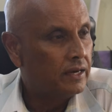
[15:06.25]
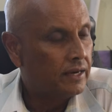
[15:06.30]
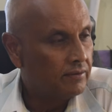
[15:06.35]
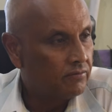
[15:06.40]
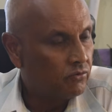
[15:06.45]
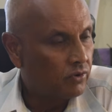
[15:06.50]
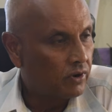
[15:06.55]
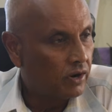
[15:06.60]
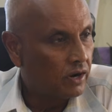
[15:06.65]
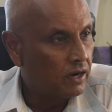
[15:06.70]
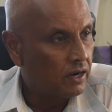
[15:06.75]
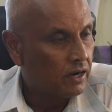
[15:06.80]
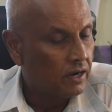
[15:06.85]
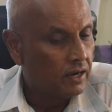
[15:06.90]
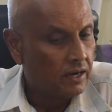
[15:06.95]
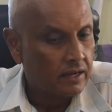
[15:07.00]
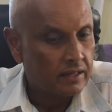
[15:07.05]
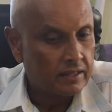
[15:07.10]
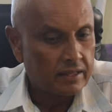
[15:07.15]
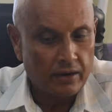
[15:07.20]
In
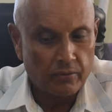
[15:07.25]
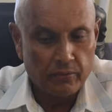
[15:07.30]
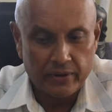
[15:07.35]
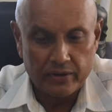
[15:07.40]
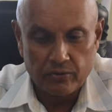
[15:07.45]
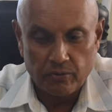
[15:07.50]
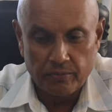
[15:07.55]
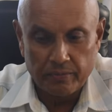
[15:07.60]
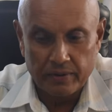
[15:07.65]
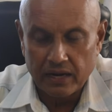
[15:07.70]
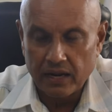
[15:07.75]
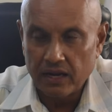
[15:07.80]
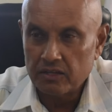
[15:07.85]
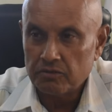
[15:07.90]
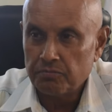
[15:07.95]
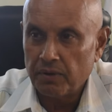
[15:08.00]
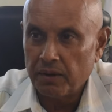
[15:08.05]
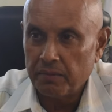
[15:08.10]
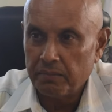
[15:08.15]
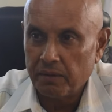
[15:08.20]
Lebuka. Then I went home and
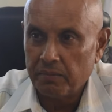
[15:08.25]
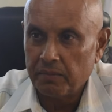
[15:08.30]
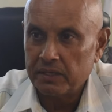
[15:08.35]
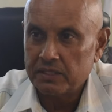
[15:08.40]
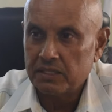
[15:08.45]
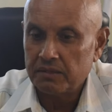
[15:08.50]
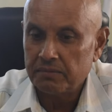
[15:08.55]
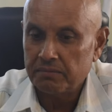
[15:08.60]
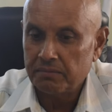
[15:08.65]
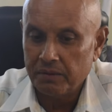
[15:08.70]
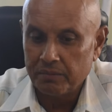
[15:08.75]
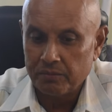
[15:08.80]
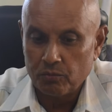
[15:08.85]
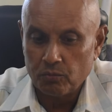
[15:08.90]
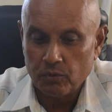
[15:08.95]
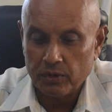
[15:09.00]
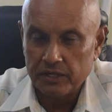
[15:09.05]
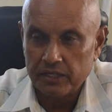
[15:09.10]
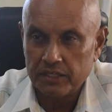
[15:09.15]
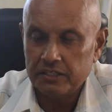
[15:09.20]
asked my mom, I said, Mom,
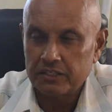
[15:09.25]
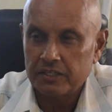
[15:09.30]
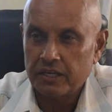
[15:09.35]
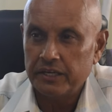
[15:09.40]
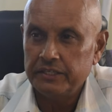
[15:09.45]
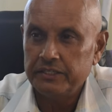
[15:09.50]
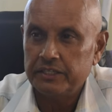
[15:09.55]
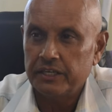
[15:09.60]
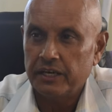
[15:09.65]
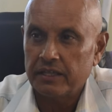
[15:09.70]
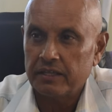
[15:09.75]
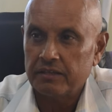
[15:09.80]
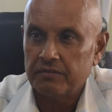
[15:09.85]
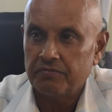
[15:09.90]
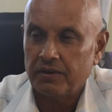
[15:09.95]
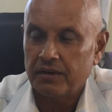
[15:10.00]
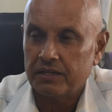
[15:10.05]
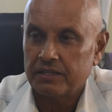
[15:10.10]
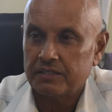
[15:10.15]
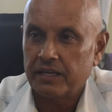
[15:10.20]
what is Kainjia? This
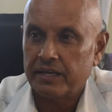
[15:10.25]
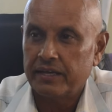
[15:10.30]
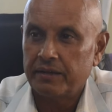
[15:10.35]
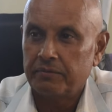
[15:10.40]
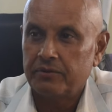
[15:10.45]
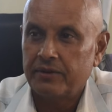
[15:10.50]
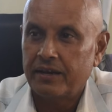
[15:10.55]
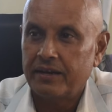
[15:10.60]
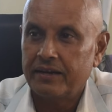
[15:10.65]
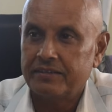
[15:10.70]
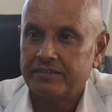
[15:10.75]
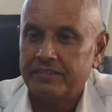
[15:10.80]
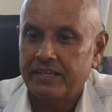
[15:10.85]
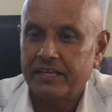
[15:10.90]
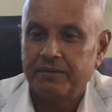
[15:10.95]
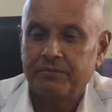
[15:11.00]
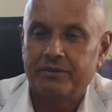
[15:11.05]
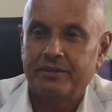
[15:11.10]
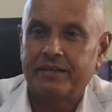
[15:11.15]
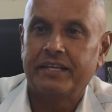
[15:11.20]
fellow is saying
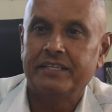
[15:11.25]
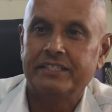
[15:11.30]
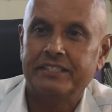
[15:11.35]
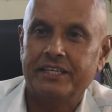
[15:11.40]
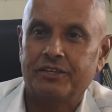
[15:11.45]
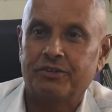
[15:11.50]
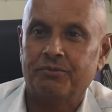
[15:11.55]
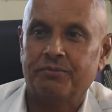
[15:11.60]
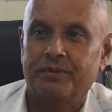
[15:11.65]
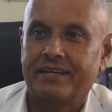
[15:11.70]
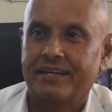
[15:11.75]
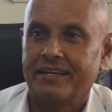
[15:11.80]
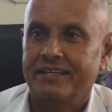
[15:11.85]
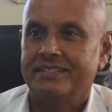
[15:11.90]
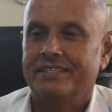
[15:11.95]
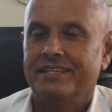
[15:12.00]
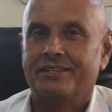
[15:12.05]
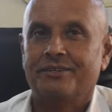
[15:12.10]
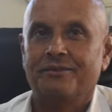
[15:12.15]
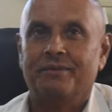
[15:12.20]
Kainjia to me,
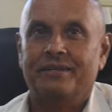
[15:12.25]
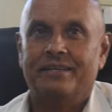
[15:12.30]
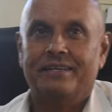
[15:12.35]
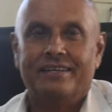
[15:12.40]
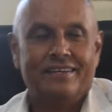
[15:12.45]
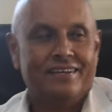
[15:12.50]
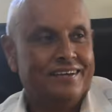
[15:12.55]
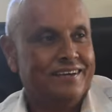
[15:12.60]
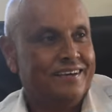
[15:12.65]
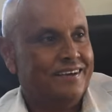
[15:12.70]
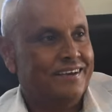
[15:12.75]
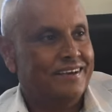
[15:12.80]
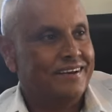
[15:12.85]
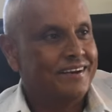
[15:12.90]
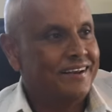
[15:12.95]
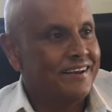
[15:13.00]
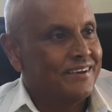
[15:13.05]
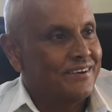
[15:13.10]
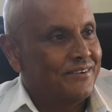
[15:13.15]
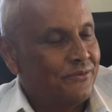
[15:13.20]
Kainjia to me.
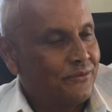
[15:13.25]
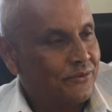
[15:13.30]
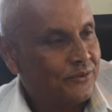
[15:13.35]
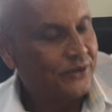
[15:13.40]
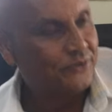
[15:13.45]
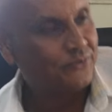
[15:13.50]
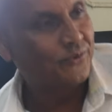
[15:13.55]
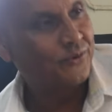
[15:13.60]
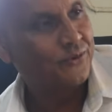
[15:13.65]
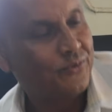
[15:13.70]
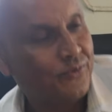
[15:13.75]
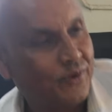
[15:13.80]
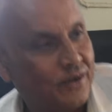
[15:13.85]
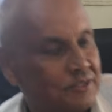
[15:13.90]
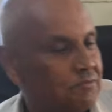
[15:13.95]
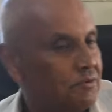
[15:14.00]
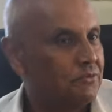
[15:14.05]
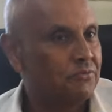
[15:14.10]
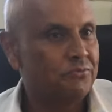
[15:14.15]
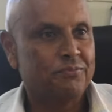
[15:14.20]
And I went to
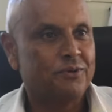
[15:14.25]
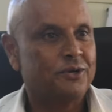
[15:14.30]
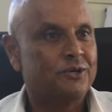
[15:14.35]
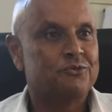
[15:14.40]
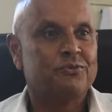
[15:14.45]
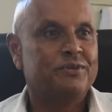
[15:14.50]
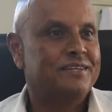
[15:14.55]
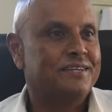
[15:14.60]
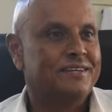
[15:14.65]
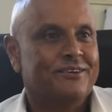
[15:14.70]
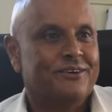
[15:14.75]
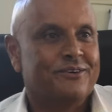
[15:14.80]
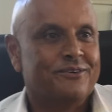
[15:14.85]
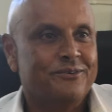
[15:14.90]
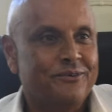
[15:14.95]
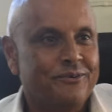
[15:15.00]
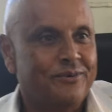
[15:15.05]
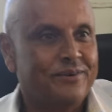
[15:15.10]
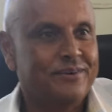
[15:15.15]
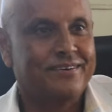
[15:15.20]
ask, but because we did not
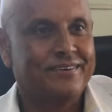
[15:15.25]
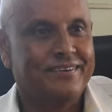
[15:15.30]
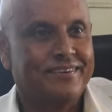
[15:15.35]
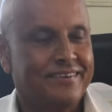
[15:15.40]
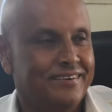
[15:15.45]
know what.